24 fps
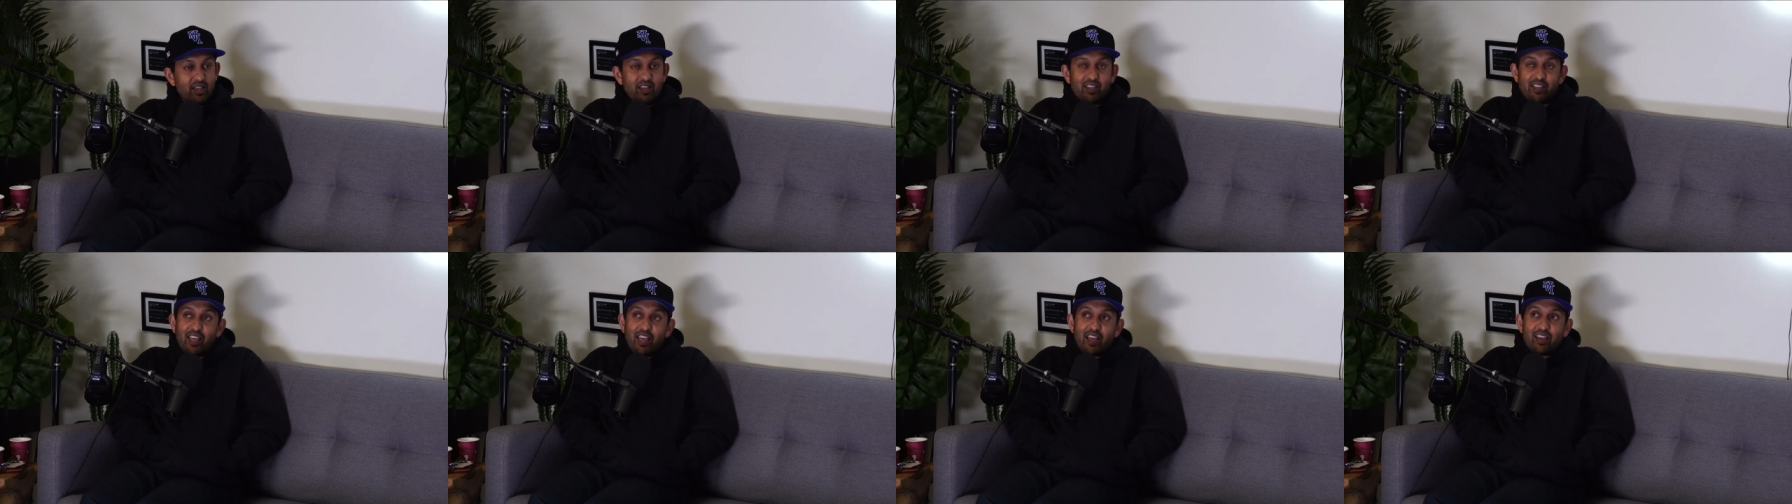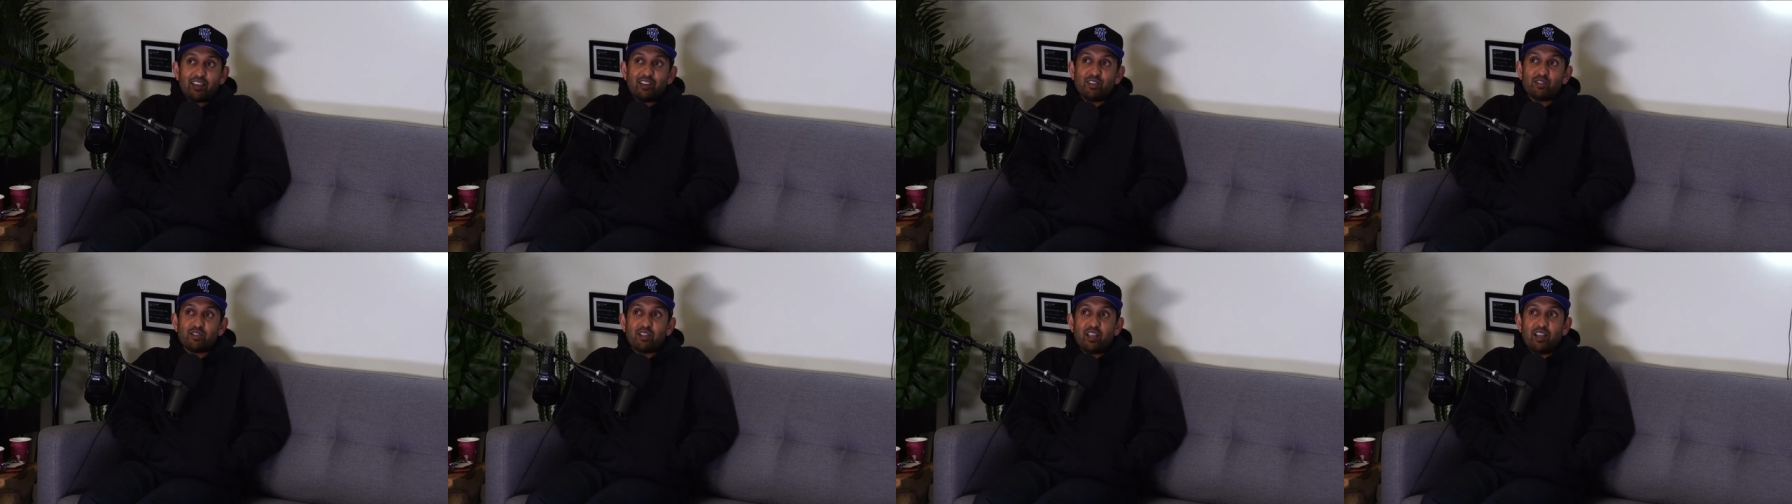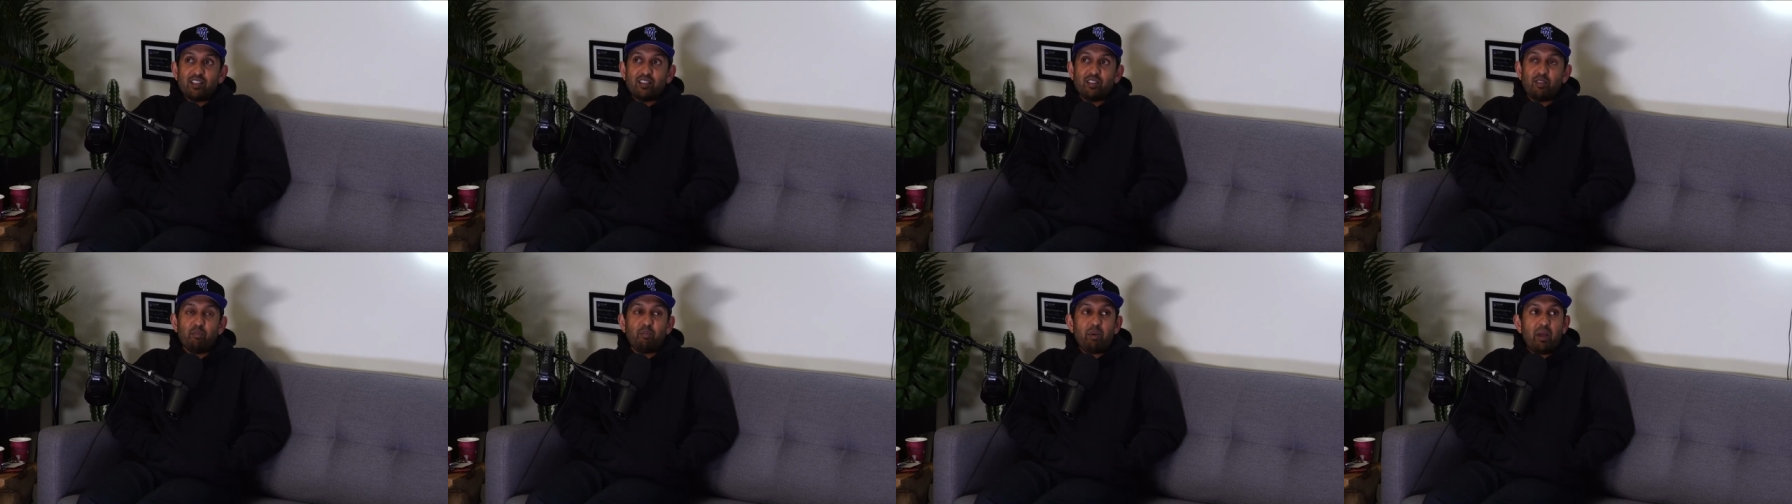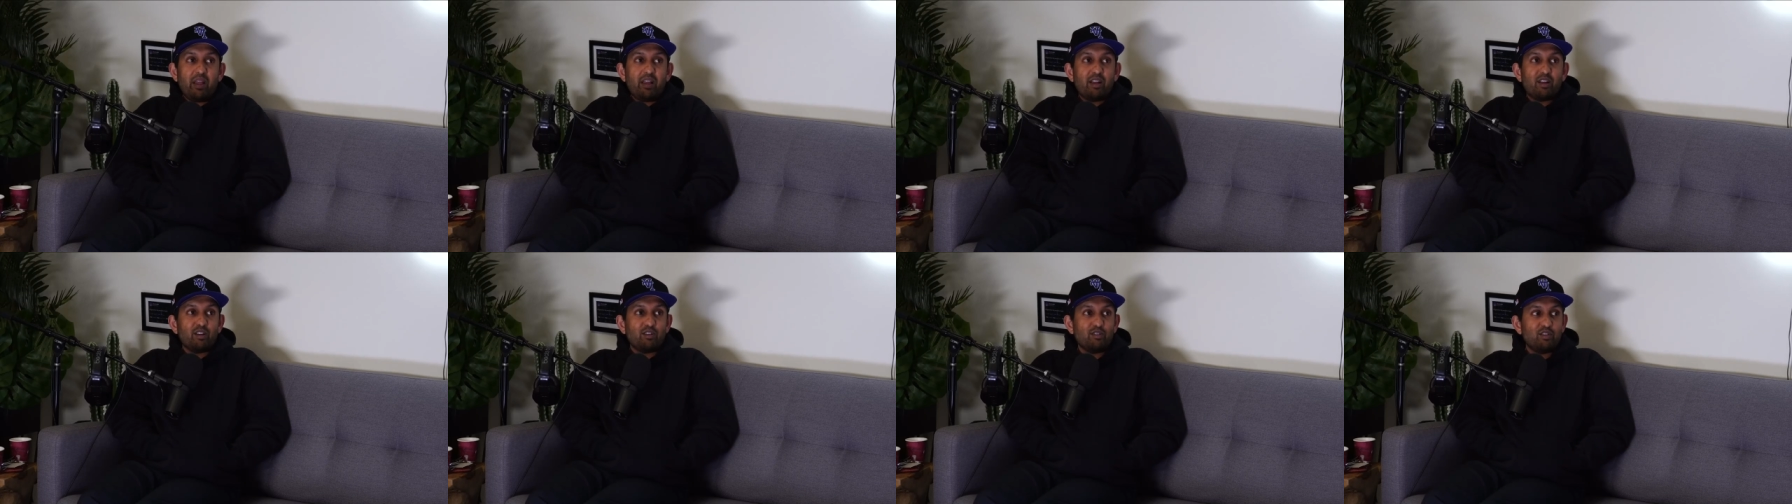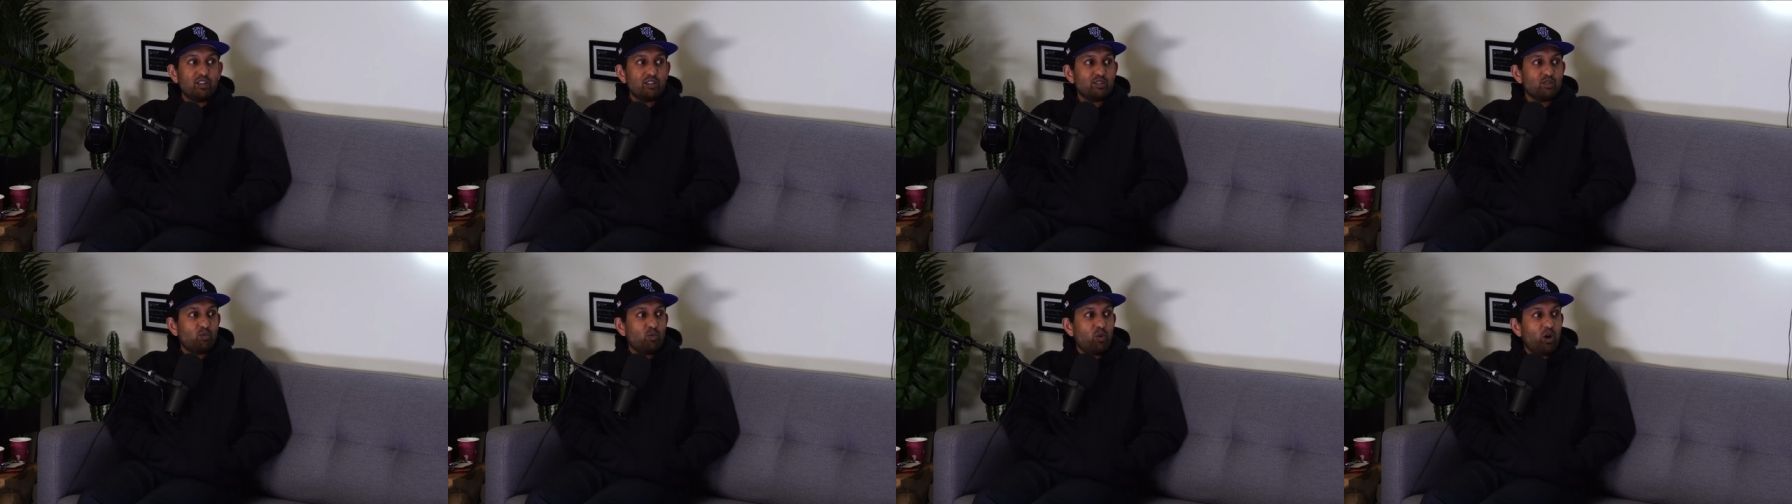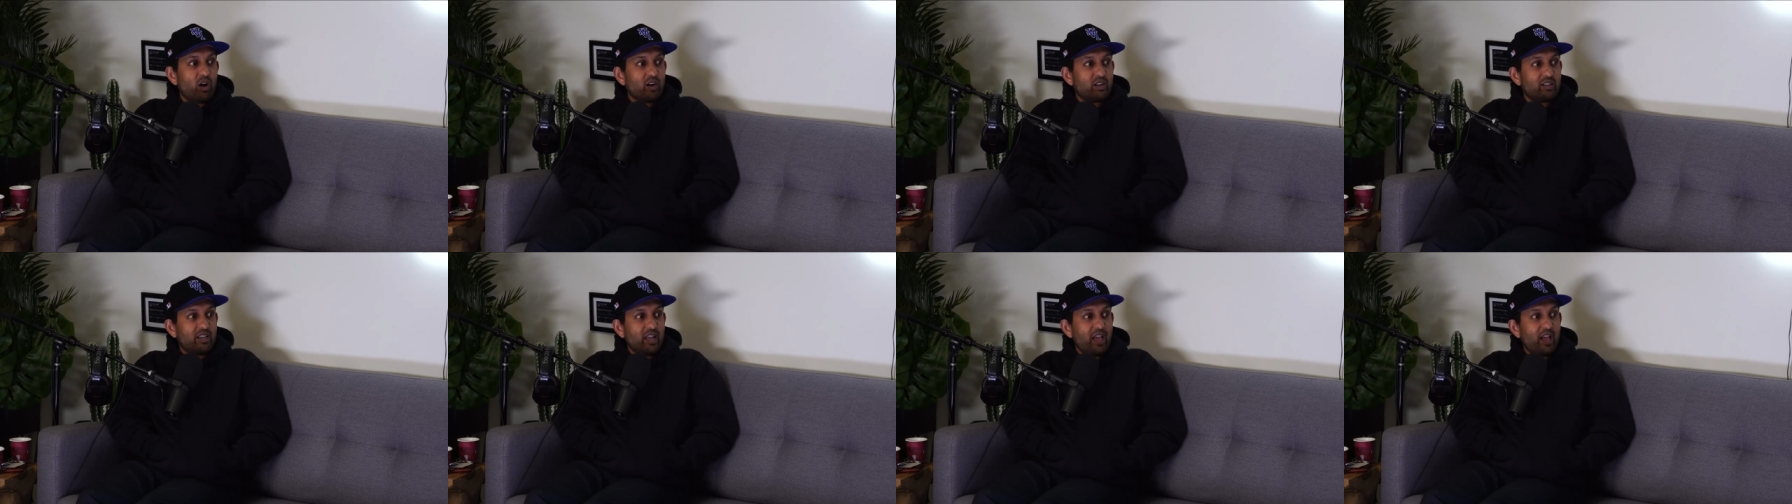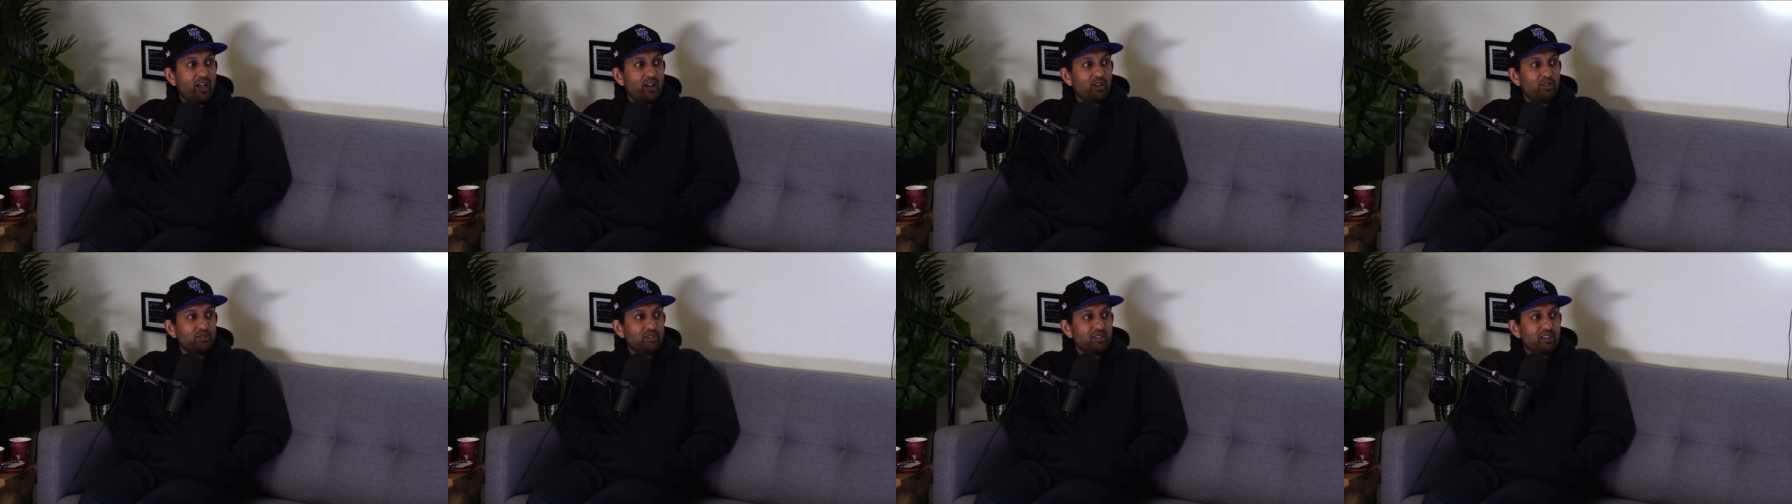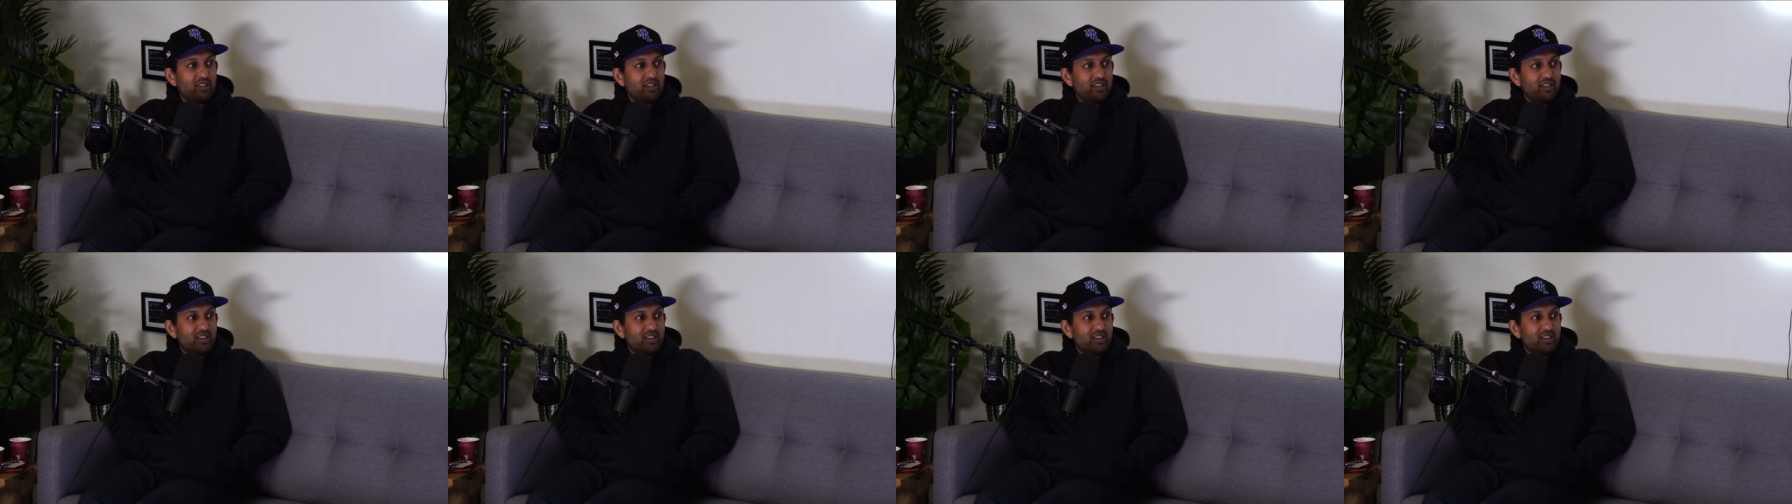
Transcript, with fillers: Yeah, because yeah, like the banker doesn't walk down